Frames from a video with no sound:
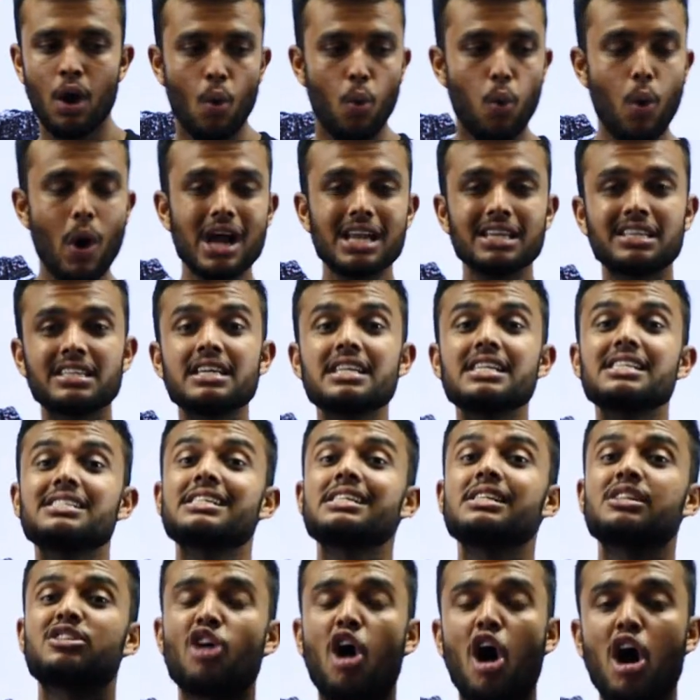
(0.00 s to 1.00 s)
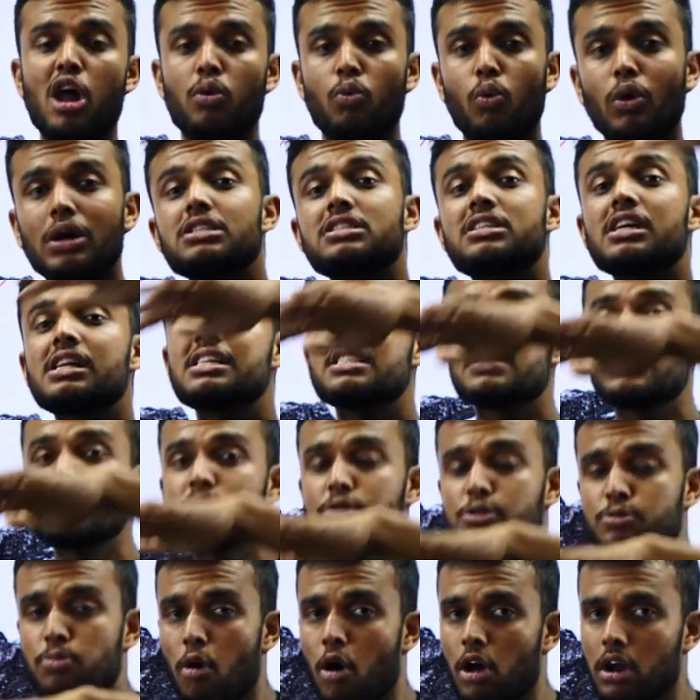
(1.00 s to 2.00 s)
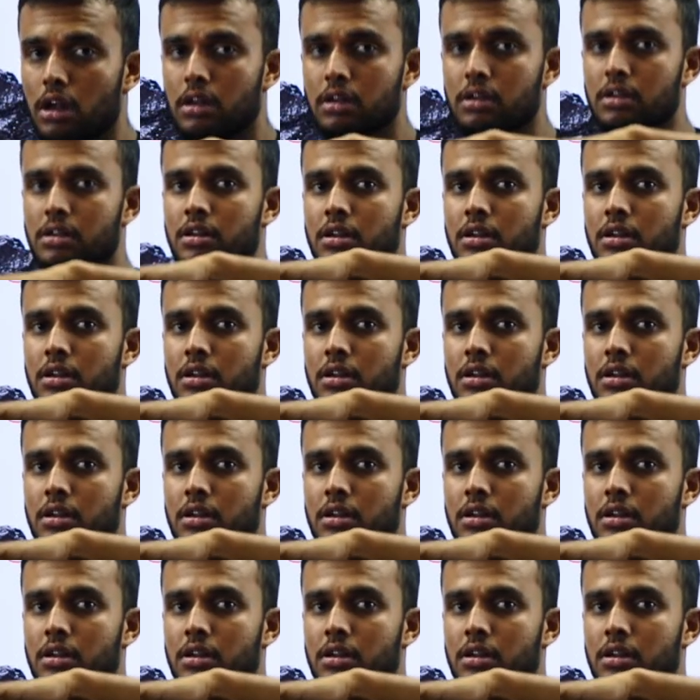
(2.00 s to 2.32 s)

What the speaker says: One son isn't tall, one son isn't small.